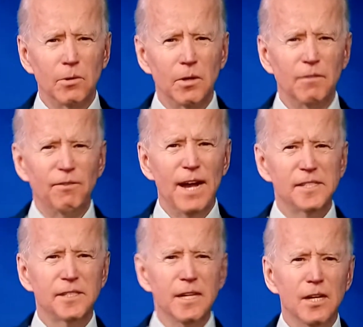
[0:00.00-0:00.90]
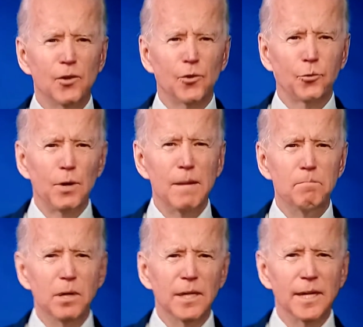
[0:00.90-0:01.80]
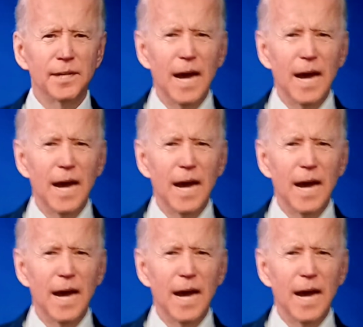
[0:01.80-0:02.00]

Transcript: We'll invest $3 billion